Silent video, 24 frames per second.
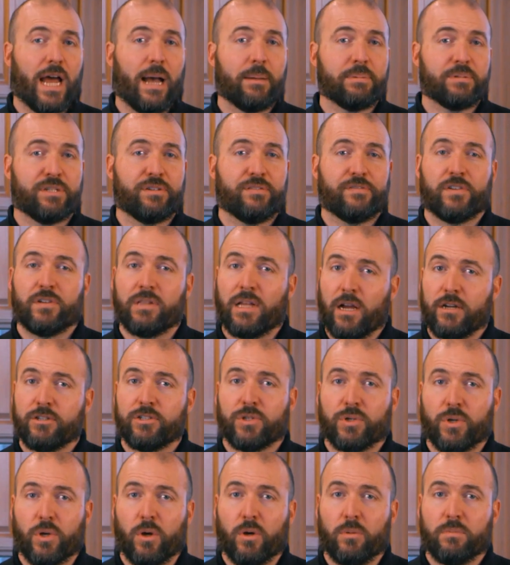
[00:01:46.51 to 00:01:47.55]
option for
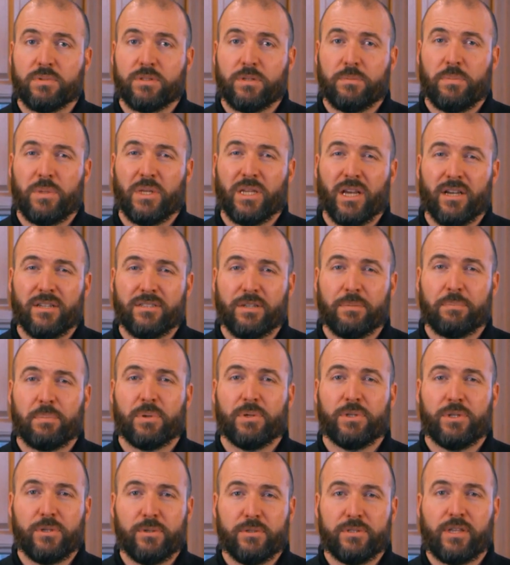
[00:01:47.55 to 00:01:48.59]
larger homes because it
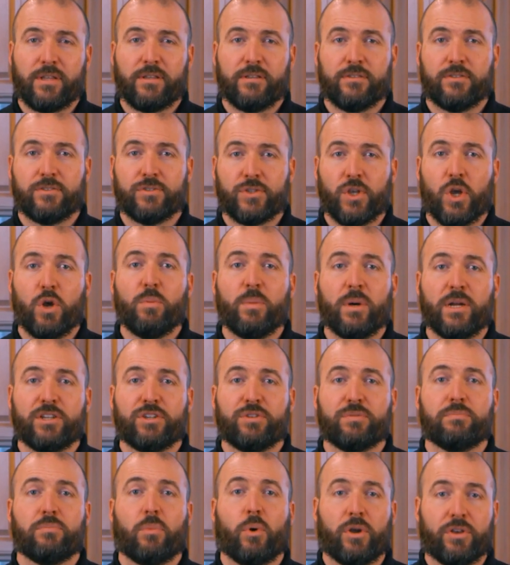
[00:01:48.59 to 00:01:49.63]
produces so
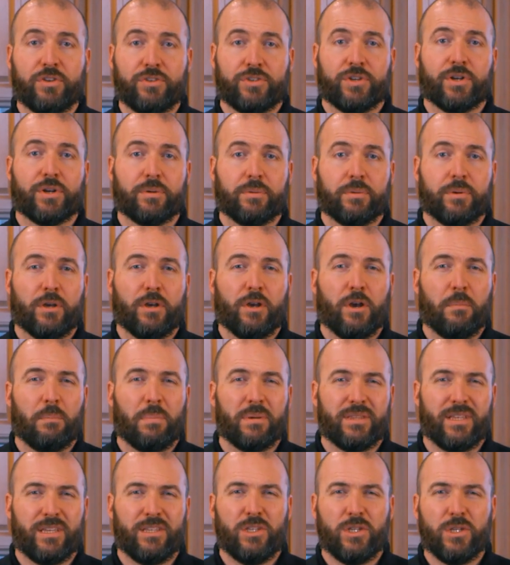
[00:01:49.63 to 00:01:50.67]
much moisture,
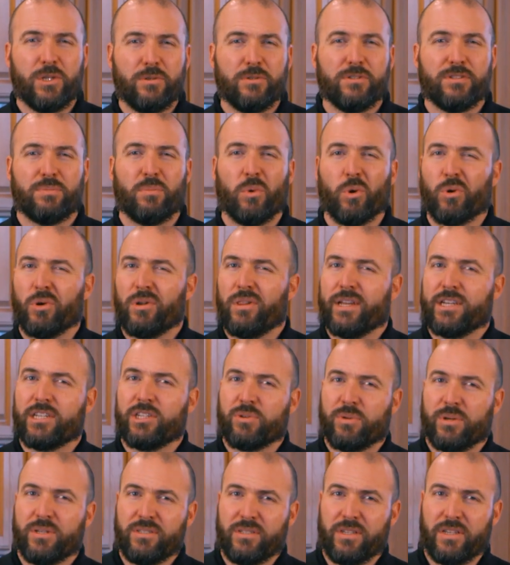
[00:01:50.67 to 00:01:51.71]
but they use more
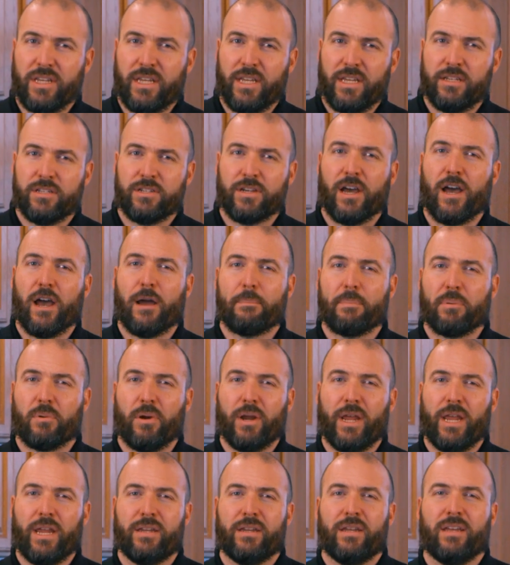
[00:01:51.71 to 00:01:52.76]
electricity to
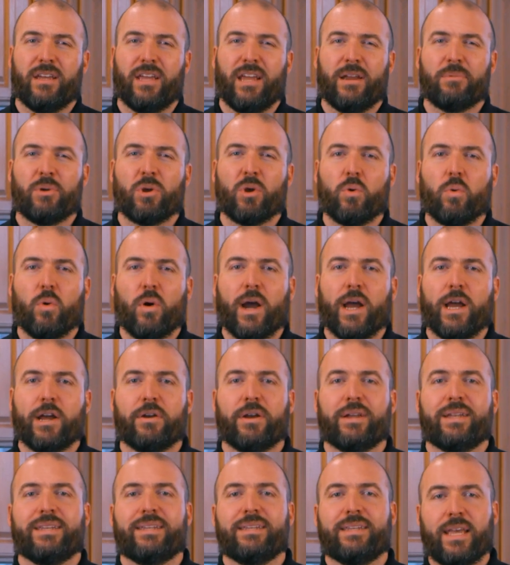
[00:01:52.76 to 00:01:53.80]
operate and require
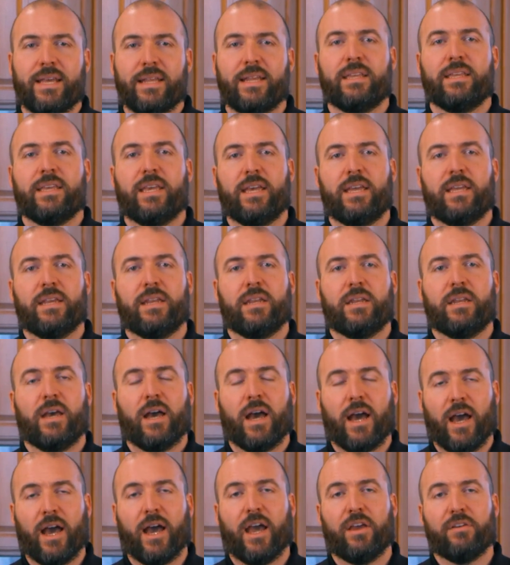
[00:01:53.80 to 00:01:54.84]
a dedicated
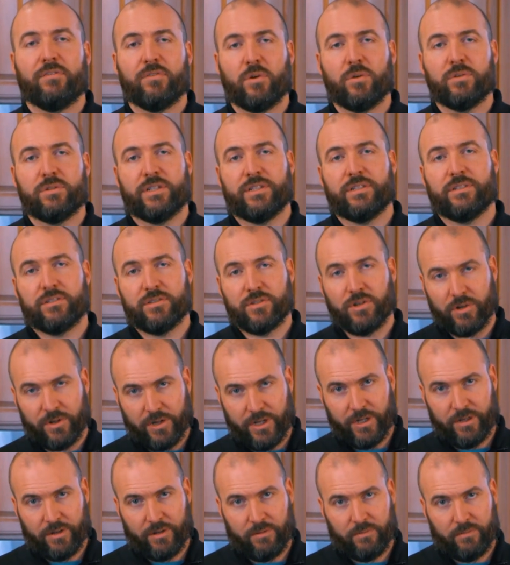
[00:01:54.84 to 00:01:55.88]
high voltage
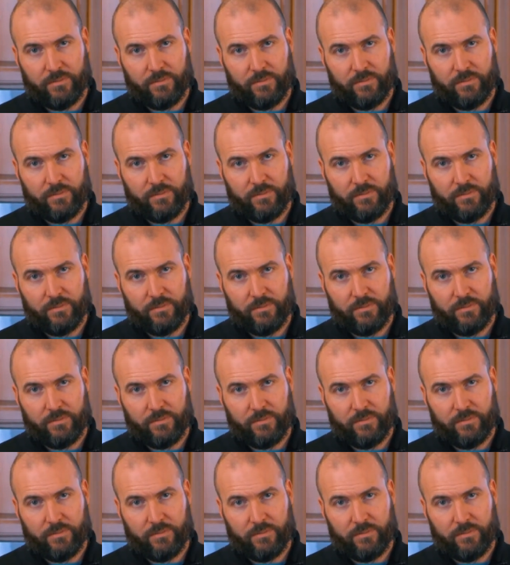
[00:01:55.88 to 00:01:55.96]
circuit.